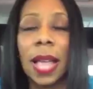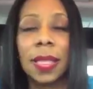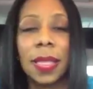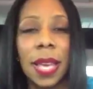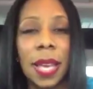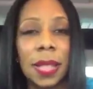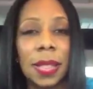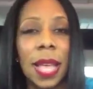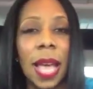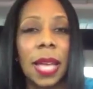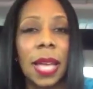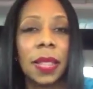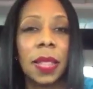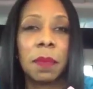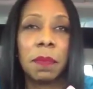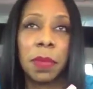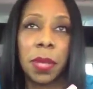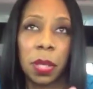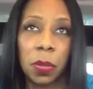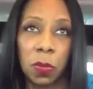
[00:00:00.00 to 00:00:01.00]
I think that
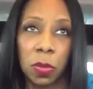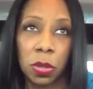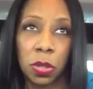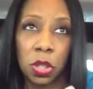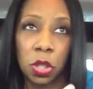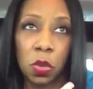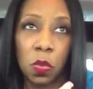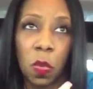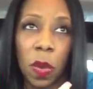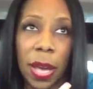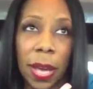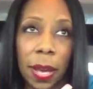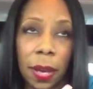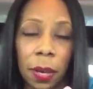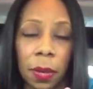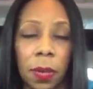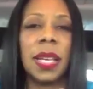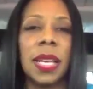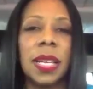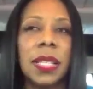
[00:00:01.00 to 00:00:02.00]
the book will do
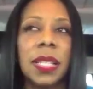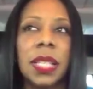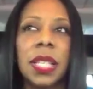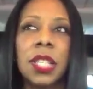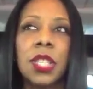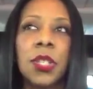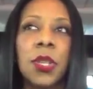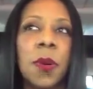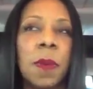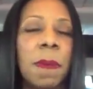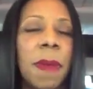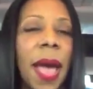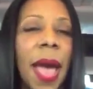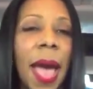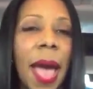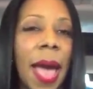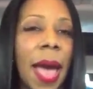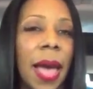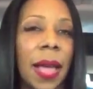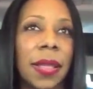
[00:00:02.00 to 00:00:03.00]
well. It's just too
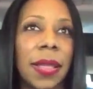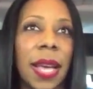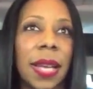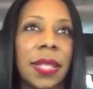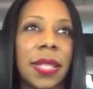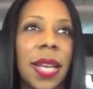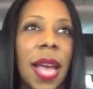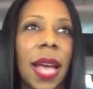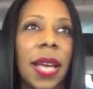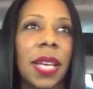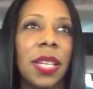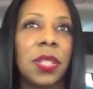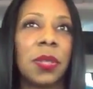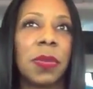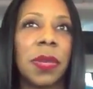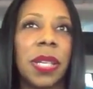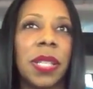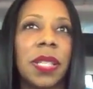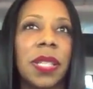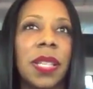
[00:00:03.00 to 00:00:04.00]
bad that Jackie
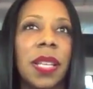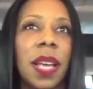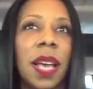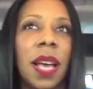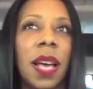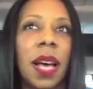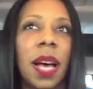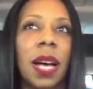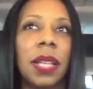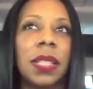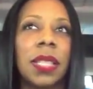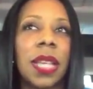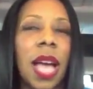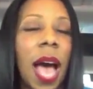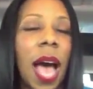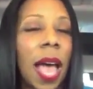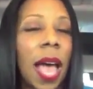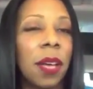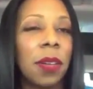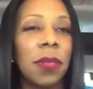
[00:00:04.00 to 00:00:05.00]
treats a
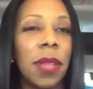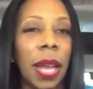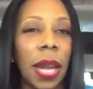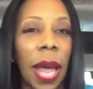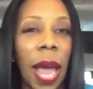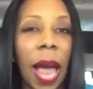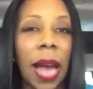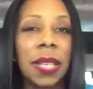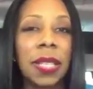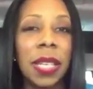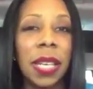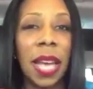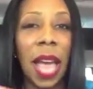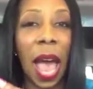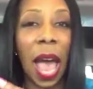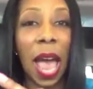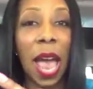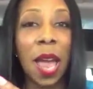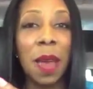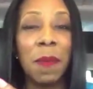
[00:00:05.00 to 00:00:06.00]
child that actually
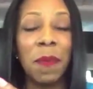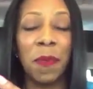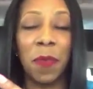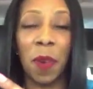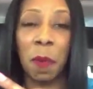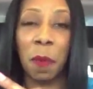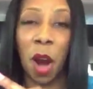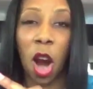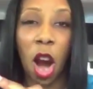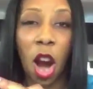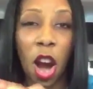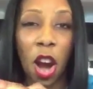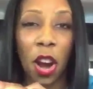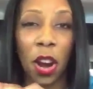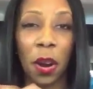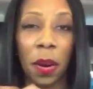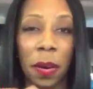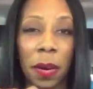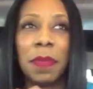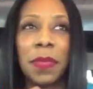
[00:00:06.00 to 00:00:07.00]
came from
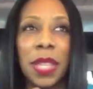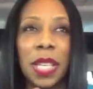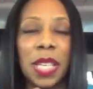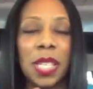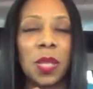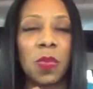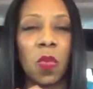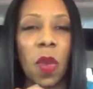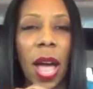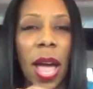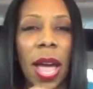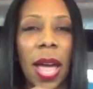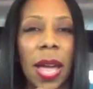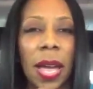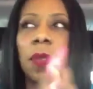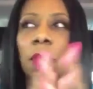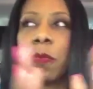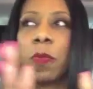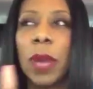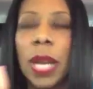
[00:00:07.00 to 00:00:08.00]
her this
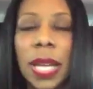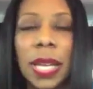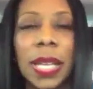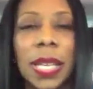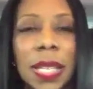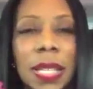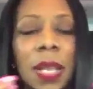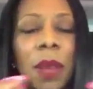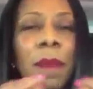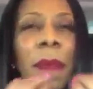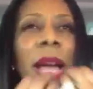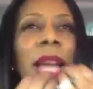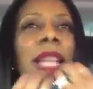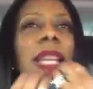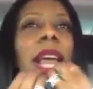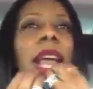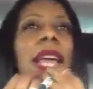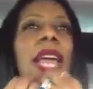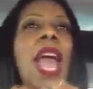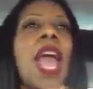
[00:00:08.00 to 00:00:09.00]
way. Really, somebody
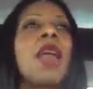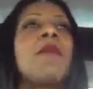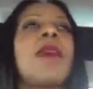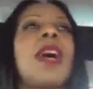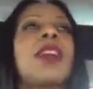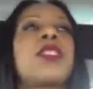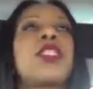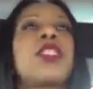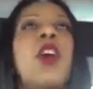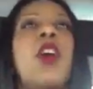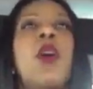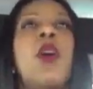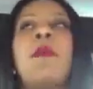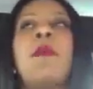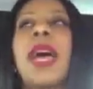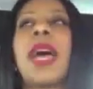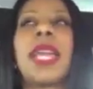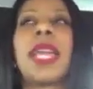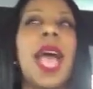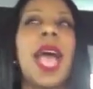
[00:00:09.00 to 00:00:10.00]
that came out your own
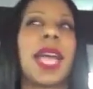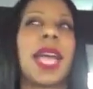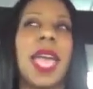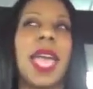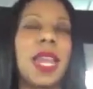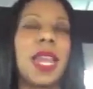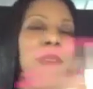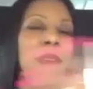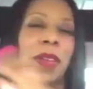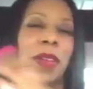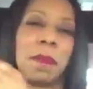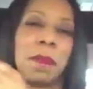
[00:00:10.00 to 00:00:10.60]
body, I can't even